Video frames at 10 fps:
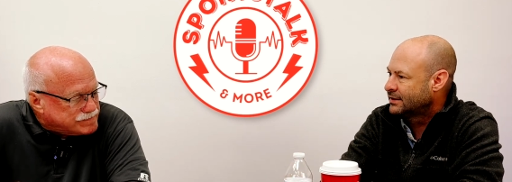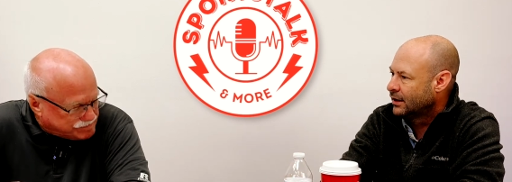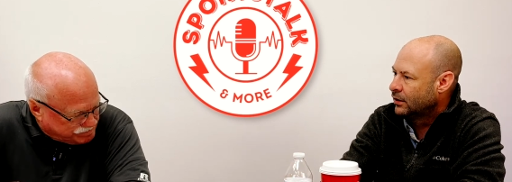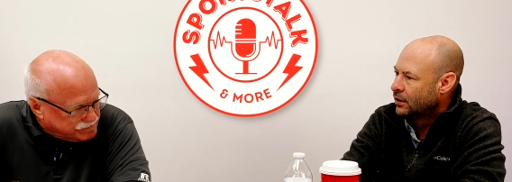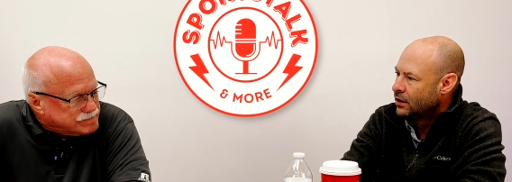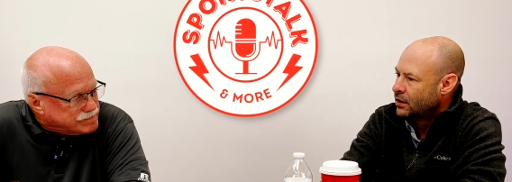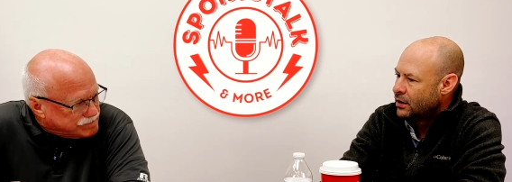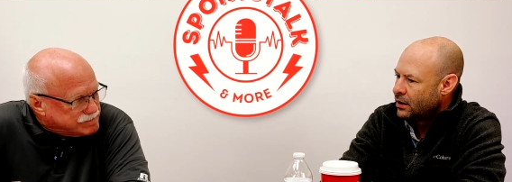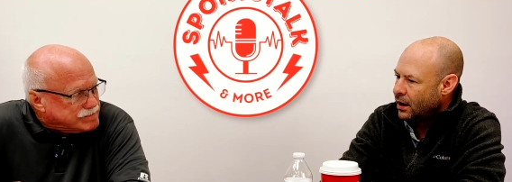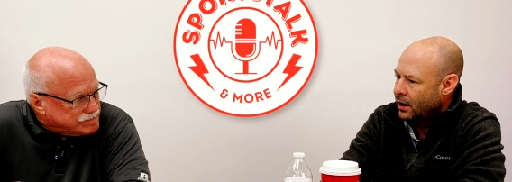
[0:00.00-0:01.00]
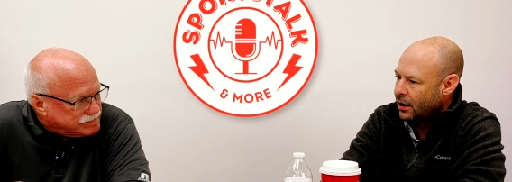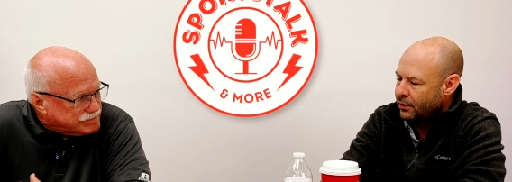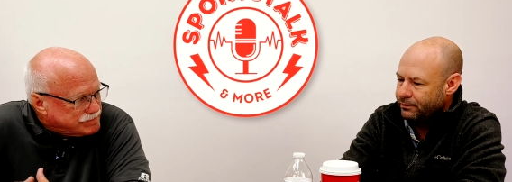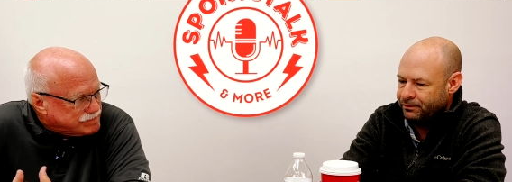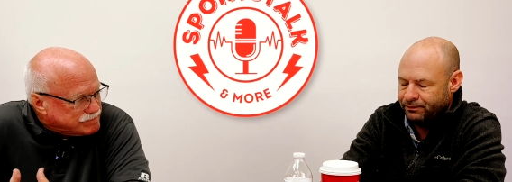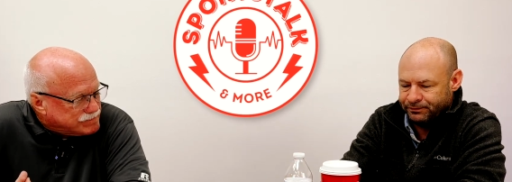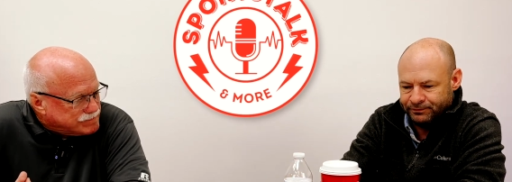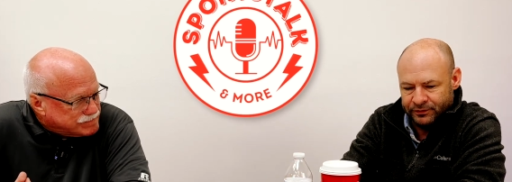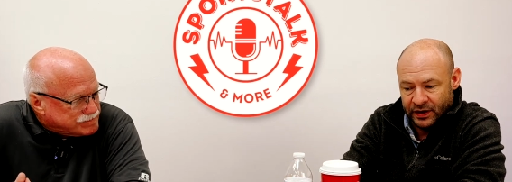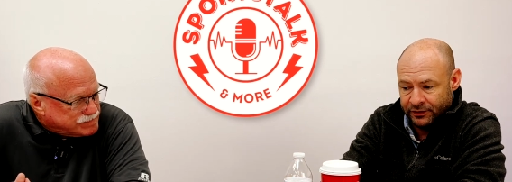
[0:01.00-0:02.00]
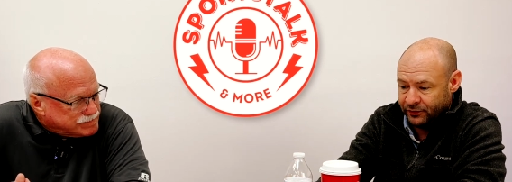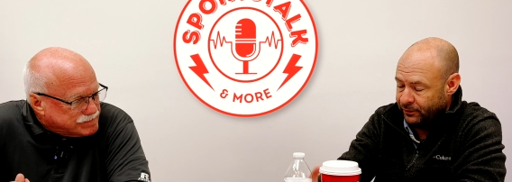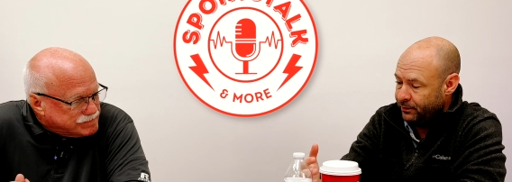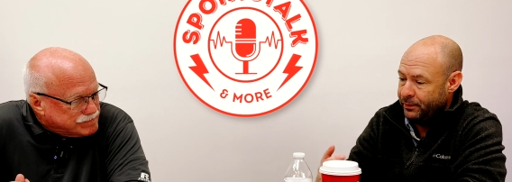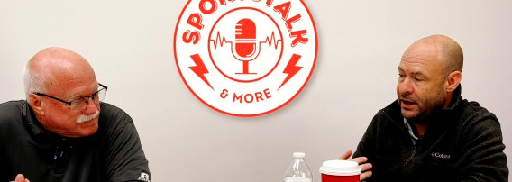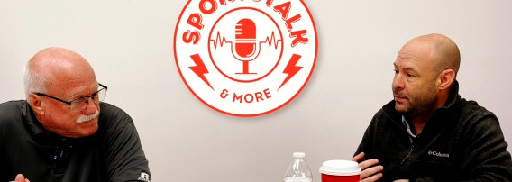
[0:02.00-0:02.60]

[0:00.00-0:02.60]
Speaker 1: So, um, me